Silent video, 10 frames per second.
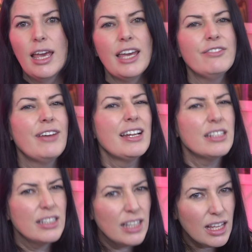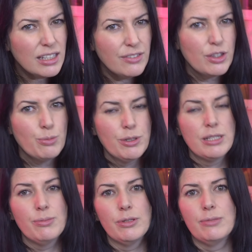In fact, none of the
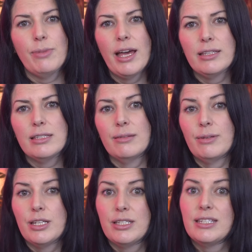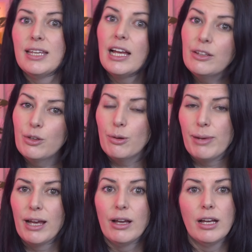principles and patterns I'm going to tell you
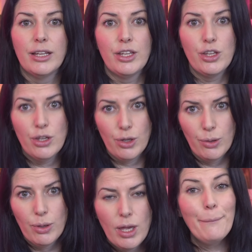about are new.